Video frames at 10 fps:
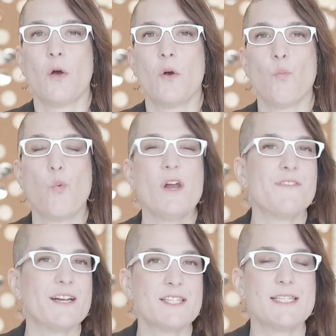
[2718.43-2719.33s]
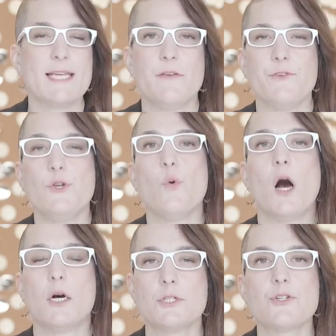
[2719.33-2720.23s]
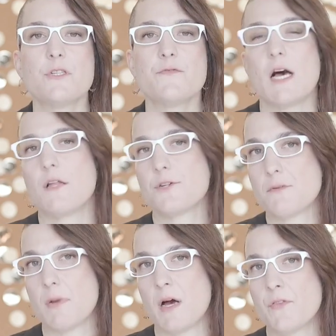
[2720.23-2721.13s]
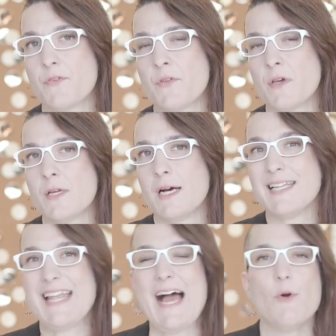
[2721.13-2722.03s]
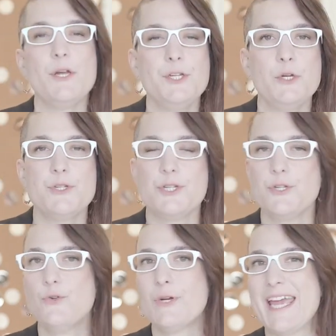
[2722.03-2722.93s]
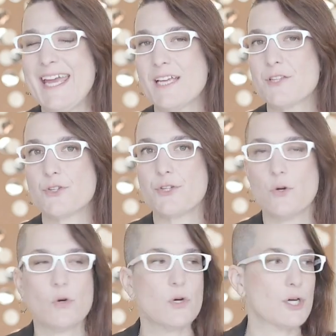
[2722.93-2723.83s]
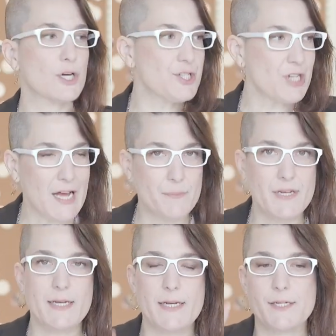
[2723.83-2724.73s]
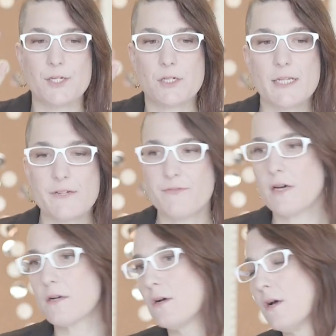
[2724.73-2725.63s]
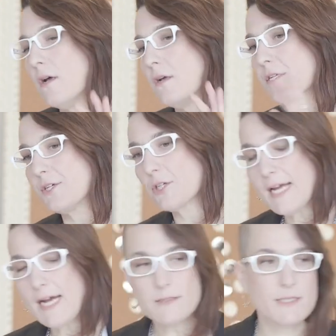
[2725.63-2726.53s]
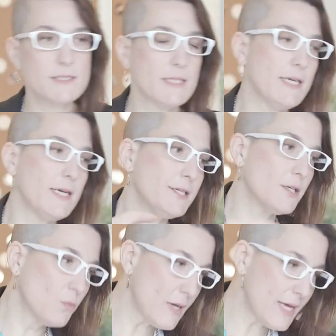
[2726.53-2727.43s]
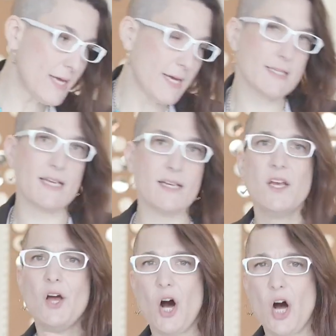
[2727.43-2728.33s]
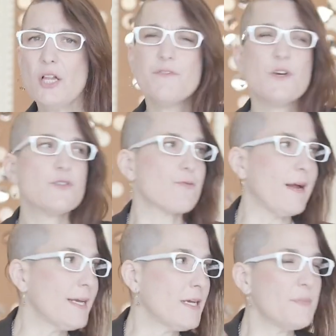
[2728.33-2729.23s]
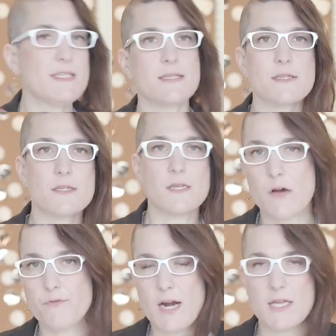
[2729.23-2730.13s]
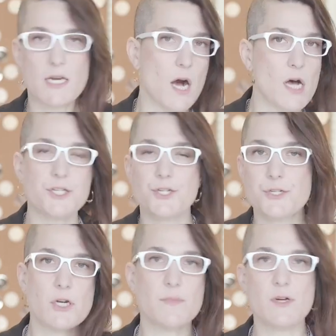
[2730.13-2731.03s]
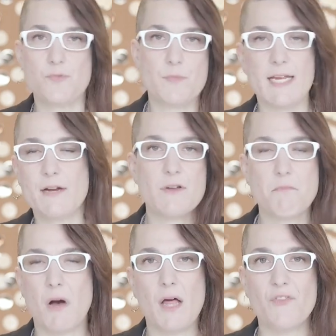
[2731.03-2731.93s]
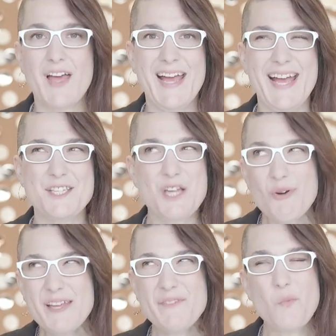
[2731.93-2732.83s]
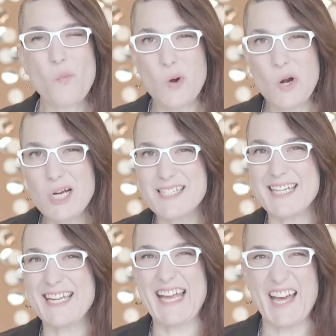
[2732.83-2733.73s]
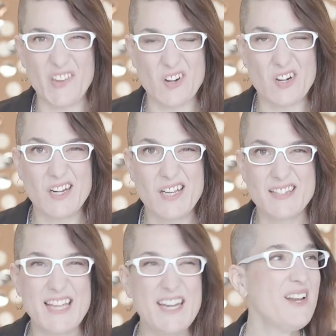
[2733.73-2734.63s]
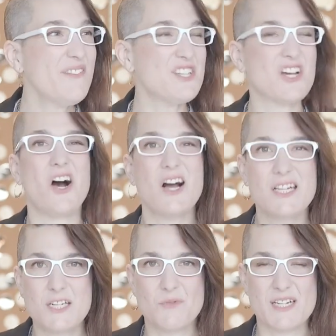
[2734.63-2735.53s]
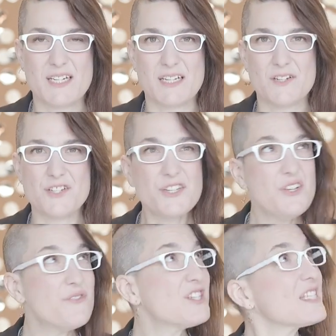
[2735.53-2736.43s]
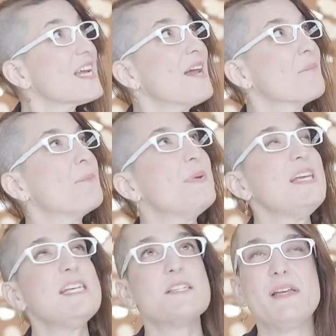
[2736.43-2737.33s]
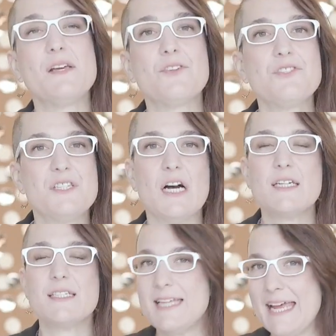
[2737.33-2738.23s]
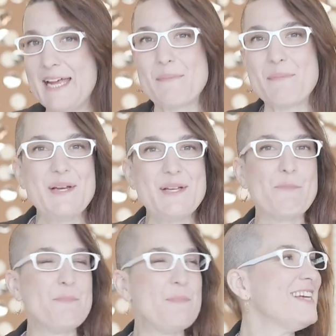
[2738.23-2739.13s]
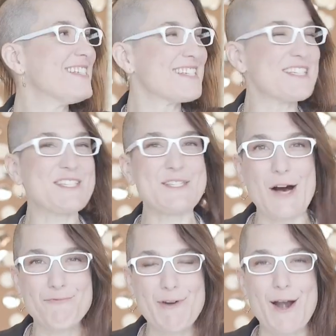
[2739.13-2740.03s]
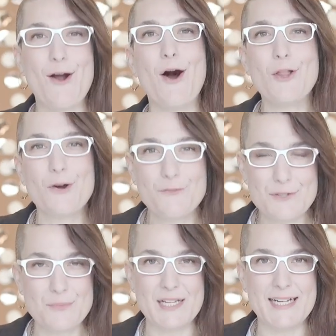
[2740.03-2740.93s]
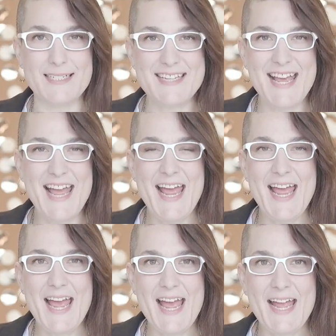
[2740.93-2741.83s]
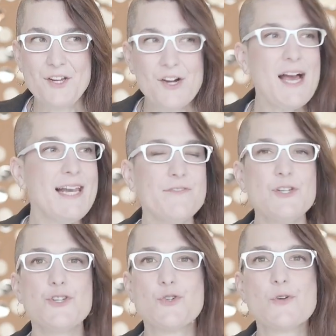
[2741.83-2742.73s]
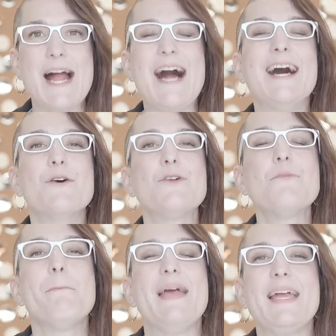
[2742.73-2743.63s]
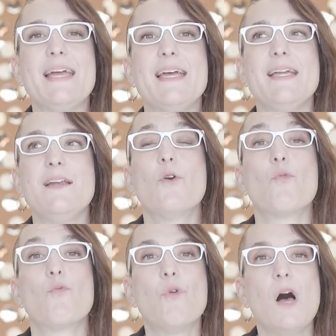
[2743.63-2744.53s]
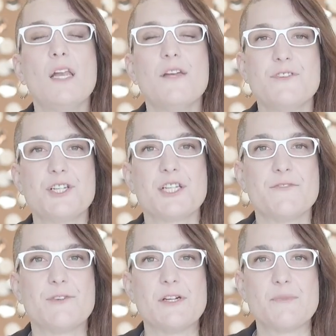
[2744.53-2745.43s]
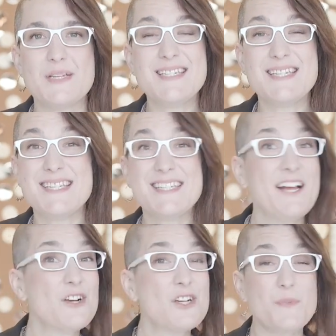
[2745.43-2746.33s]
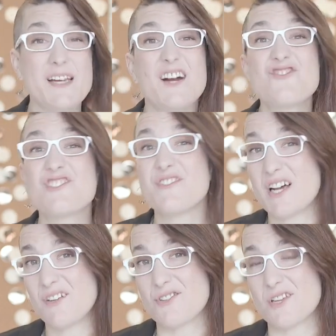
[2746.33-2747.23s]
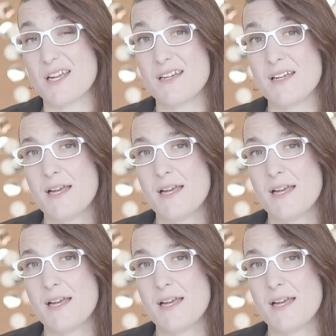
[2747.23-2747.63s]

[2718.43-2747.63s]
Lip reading: What if I could save you hundreds of dollars a month, allowing you to cancel your Kajabi and your ClickFunnels and your Calendly and your Wix and all of those random pieces of software that cost you so much money every month and don't even work together. They don't even talk to one another. So you've just got piecemeal duct tape pieces of software all over the place. You're not even sure how to make it run efficiently for your business, yet you're spending hundreds of dollars on it.